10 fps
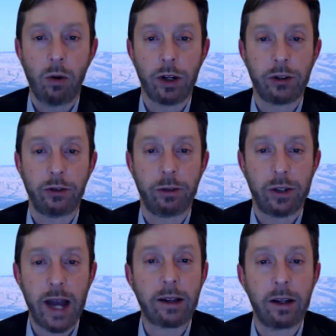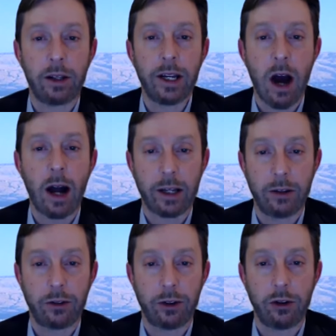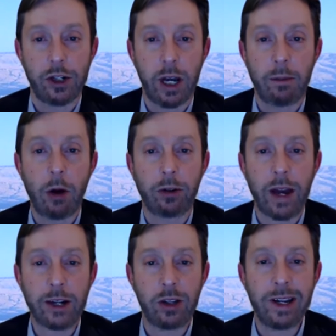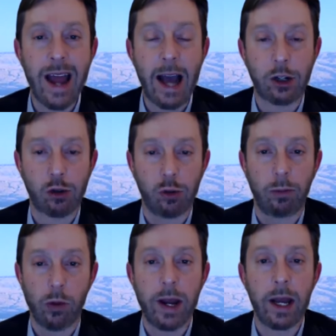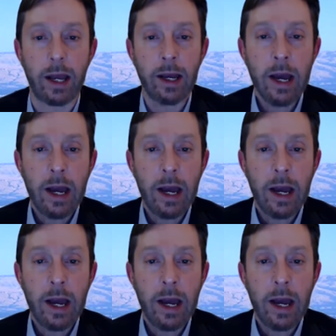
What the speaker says: which is technically not considered GMO, it's actually natural breeding,